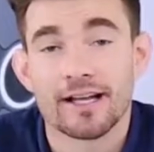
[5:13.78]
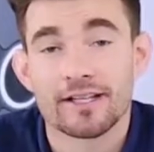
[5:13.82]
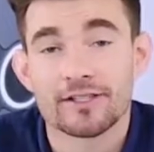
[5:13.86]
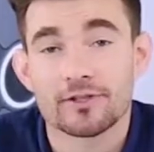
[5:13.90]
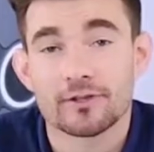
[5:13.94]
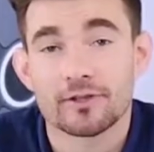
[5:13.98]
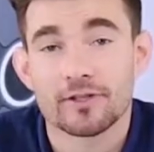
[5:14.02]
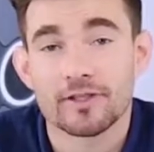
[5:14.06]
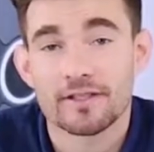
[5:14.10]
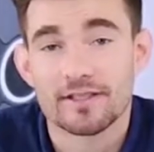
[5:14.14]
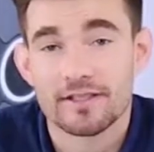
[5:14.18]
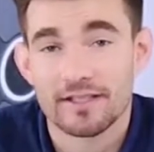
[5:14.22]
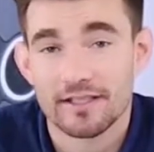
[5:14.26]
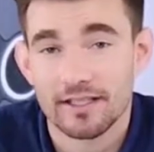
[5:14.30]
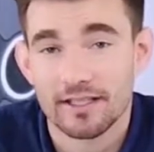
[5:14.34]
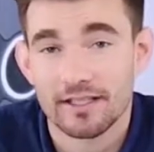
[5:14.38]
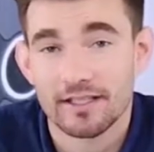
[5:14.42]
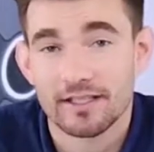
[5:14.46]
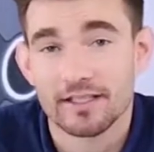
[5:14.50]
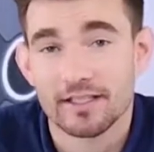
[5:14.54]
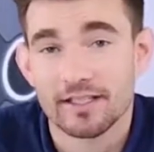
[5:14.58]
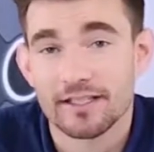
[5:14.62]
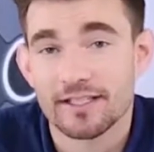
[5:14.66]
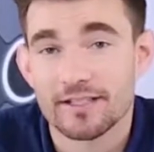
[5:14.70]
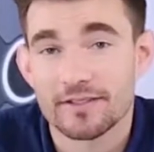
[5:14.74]
As you can
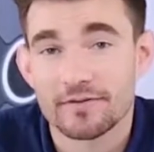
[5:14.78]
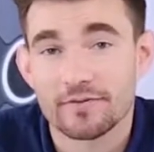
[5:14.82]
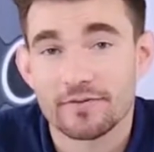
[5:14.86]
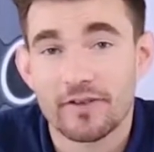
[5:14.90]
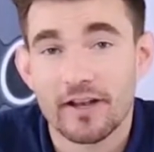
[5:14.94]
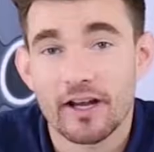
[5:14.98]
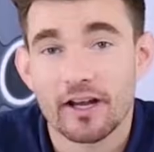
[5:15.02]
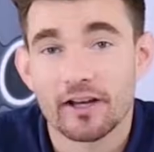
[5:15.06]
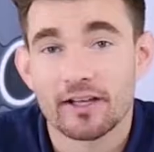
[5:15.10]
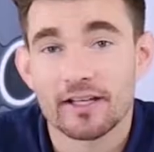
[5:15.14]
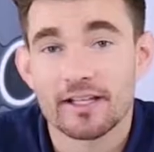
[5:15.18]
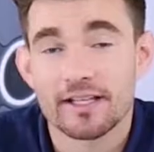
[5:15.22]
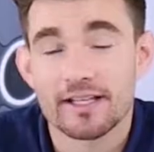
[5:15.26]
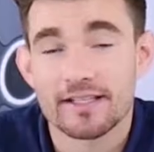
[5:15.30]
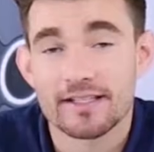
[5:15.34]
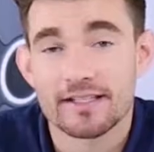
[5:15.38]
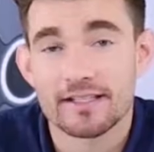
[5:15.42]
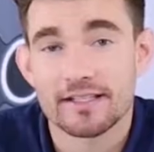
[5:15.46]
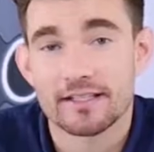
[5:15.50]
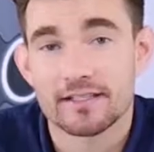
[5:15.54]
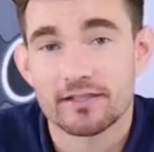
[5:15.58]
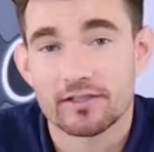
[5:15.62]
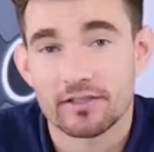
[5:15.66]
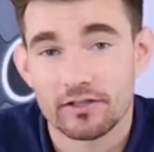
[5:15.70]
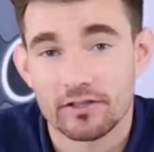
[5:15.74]
see, it is very
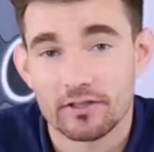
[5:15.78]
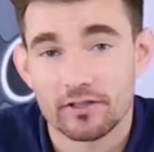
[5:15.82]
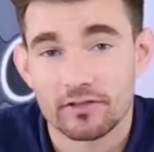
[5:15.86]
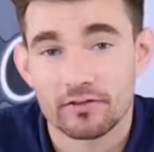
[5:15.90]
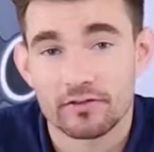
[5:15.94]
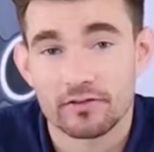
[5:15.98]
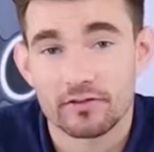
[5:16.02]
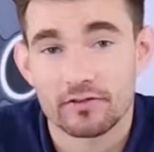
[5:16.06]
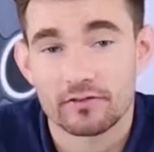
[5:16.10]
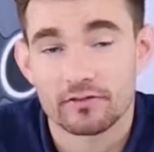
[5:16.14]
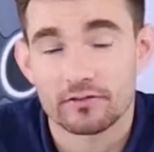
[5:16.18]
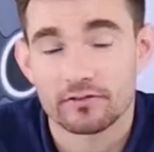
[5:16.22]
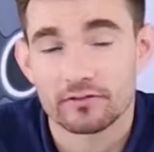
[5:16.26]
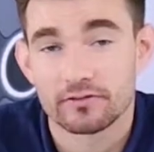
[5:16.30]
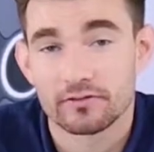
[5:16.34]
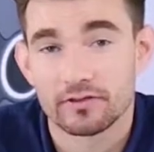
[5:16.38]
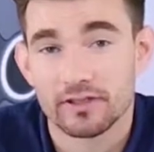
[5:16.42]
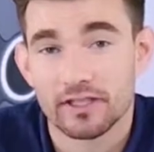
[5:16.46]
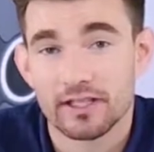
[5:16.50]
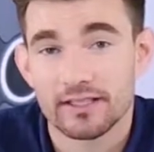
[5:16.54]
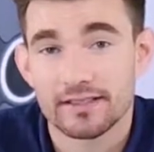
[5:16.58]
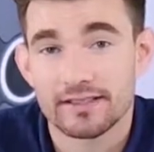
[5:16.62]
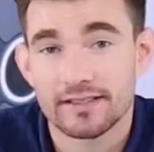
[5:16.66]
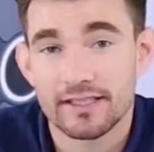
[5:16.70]
easy to use.